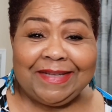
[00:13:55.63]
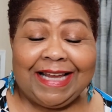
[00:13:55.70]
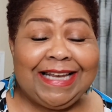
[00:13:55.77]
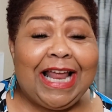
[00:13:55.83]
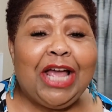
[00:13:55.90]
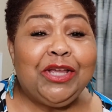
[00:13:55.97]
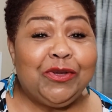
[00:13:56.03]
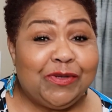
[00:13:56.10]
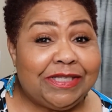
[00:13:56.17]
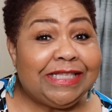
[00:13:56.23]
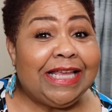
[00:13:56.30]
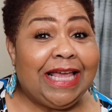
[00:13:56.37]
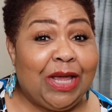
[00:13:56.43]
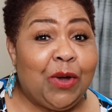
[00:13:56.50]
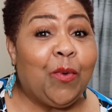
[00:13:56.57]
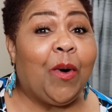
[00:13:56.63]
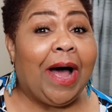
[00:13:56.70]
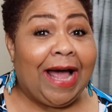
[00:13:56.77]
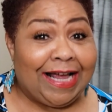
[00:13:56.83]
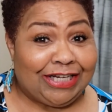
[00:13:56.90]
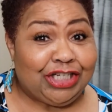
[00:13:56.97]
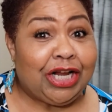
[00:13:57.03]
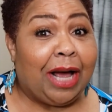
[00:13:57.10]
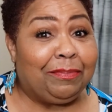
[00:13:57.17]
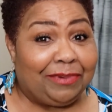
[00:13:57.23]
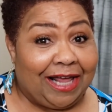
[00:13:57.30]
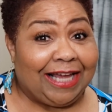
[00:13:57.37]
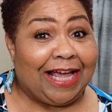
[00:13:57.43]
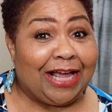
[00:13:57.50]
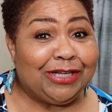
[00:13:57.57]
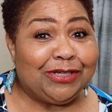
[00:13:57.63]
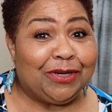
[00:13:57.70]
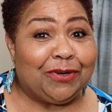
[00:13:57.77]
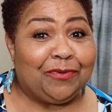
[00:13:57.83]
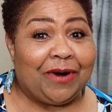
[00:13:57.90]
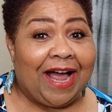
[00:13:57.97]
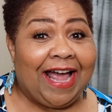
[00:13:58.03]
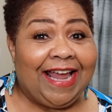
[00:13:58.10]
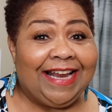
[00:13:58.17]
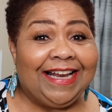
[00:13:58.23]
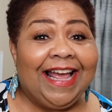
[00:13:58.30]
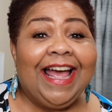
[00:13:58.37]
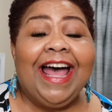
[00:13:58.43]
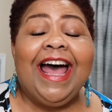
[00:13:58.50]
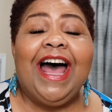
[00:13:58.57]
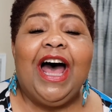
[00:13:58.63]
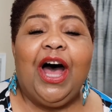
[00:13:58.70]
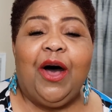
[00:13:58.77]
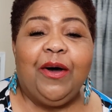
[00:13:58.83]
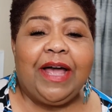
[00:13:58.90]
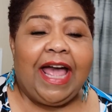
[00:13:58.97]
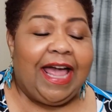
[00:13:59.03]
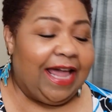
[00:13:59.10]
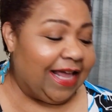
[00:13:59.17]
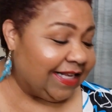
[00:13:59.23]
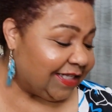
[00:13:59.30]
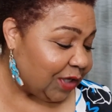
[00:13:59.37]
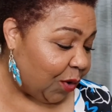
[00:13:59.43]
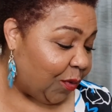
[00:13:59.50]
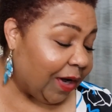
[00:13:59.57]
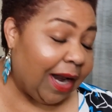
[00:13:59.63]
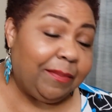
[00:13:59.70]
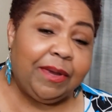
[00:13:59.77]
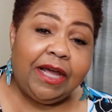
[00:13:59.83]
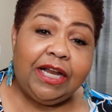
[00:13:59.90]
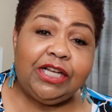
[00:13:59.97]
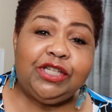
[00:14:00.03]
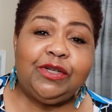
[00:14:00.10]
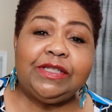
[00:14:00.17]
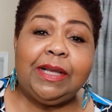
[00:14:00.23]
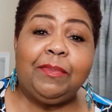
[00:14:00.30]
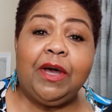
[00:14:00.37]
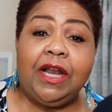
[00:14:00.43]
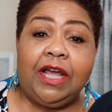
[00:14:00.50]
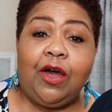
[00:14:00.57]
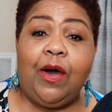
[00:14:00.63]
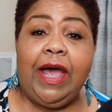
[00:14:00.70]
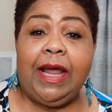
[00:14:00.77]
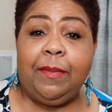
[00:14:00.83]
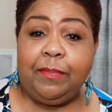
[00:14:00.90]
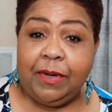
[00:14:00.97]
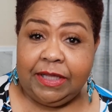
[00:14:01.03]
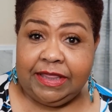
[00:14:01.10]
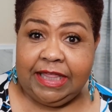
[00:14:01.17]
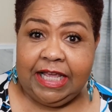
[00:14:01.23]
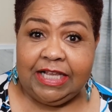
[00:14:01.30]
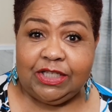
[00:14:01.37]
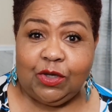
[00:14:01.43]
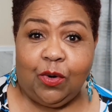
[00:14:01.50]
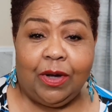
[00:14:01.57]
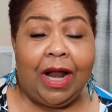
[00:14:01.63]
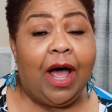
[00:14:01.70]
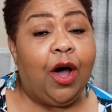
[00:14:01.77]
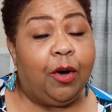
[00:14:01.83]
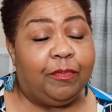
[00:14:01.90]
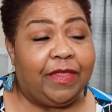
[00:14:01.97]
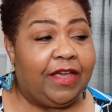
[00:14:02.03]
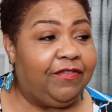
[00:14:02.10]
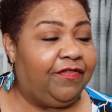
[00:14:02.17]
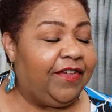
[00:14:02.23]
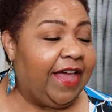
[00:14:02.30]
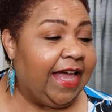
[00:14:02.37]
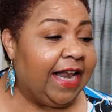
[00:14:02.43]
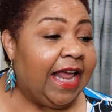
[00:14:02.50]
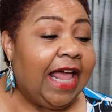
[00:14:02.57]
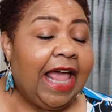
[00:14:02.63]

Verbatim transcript: Now you see why I shop like I do, right? Okay, so what I'm gonna do is I'm gonna go ahead and put these on. I hope they fit.